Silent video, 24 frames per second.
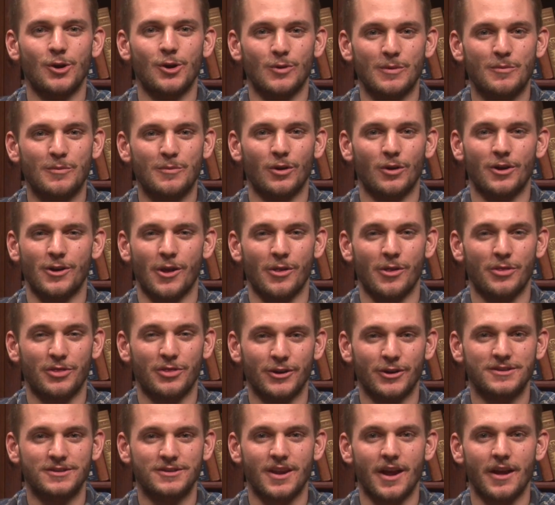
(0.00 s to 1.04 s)
reported on
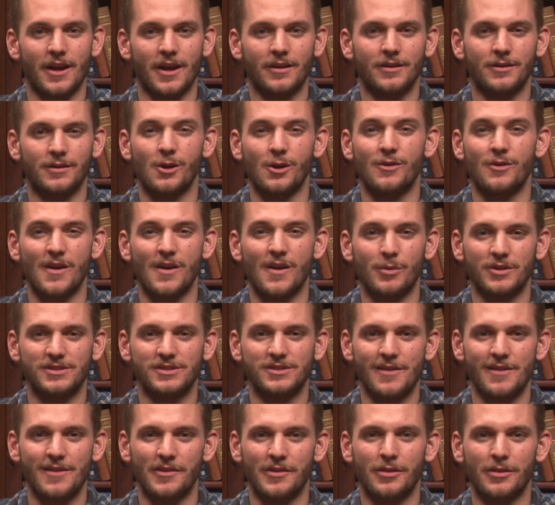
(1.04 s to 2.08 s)
Thursday, November
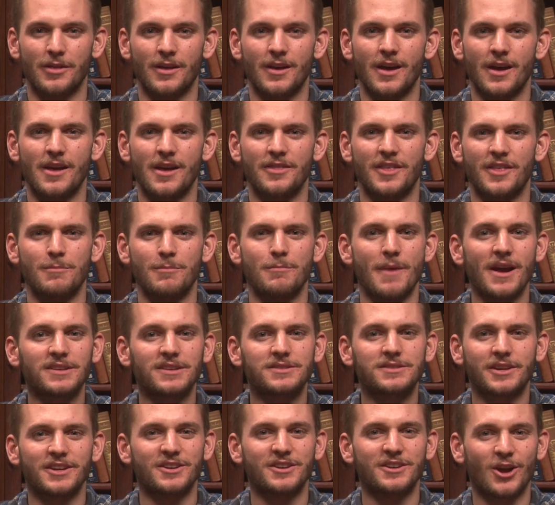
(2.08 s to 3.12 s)
7th, that
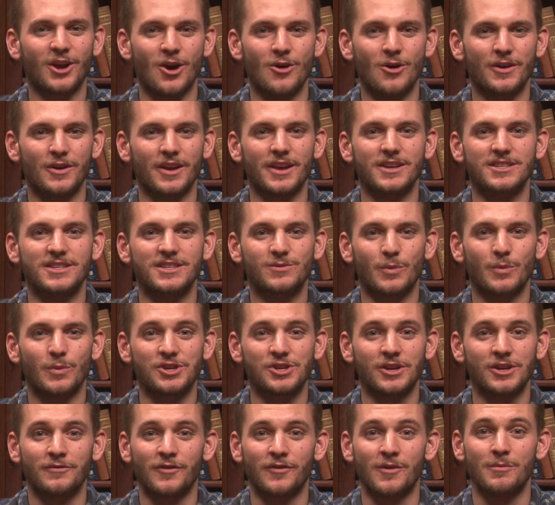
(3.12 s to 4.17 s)
Mexican Coke is
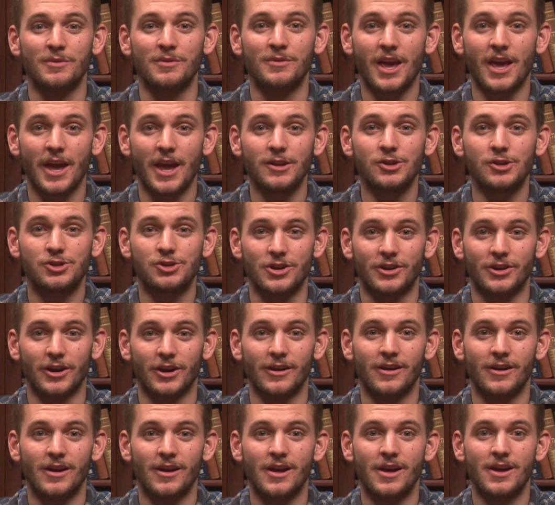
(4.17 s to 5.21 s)
switching from cane sugar
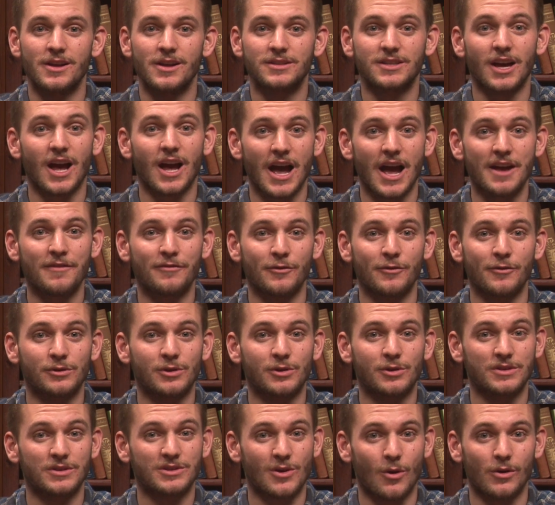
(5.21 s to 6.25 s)
to high
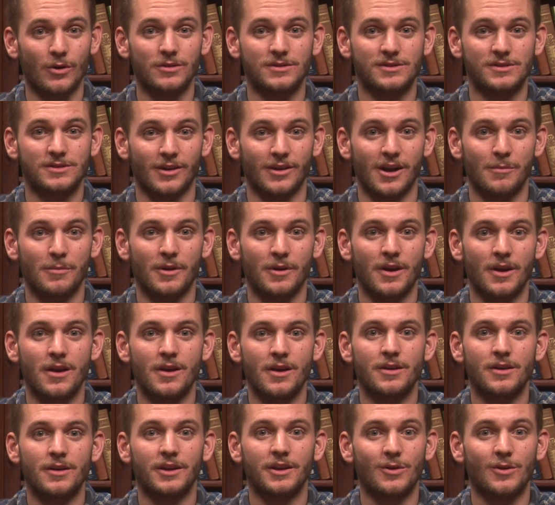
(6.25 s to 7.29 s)
fructose corn syrup
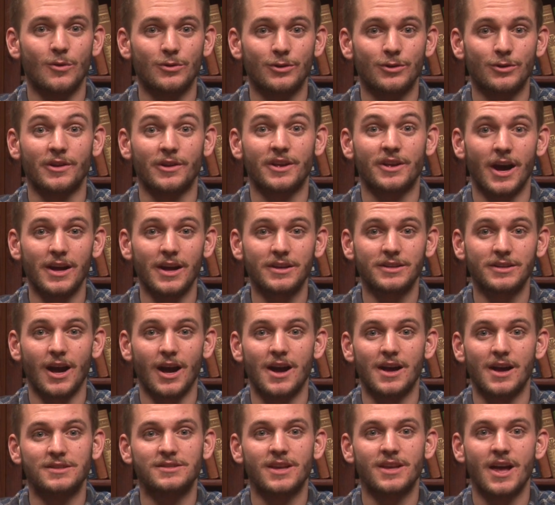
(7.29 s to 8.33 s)
in order to cut
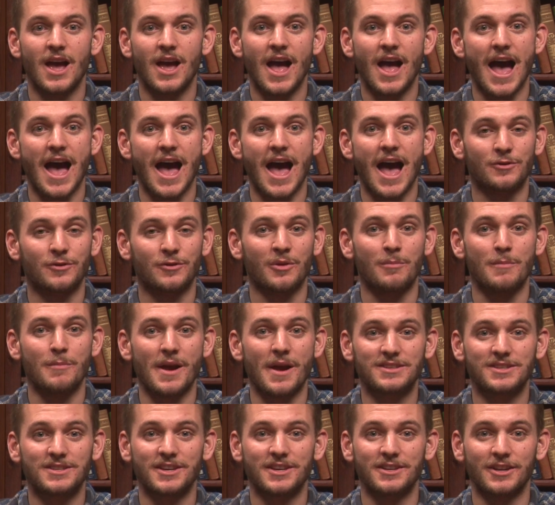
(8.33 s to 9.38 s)
costs after the
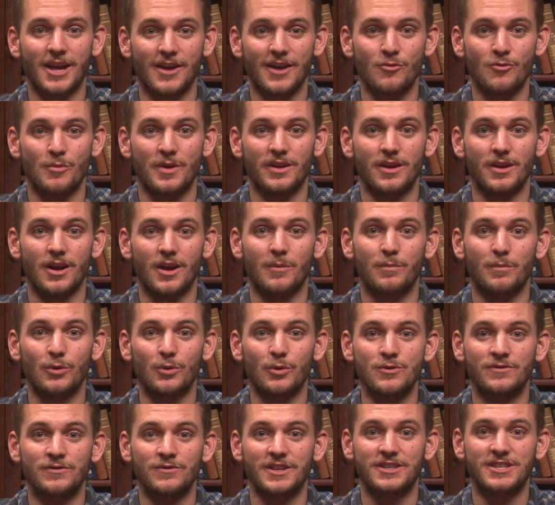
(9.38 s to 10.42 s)
Mexican government
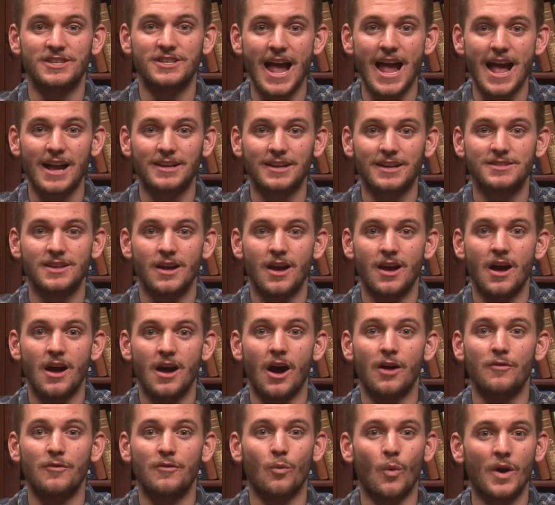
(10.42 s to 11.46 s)
approved a tax
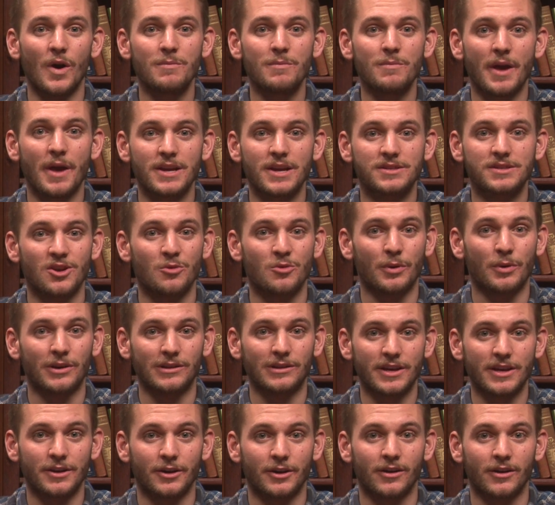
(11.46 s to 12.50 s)
of 1 peso per
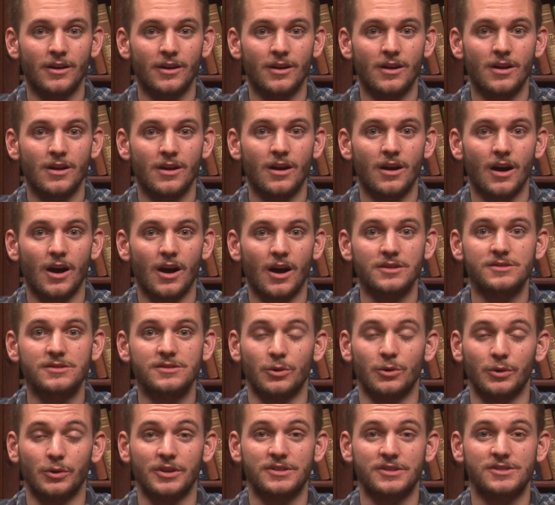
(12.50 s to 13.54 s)
liter on
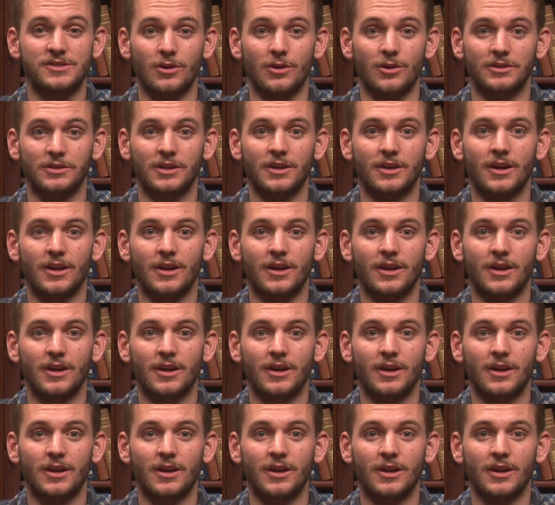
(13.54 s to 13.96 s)
soda sold.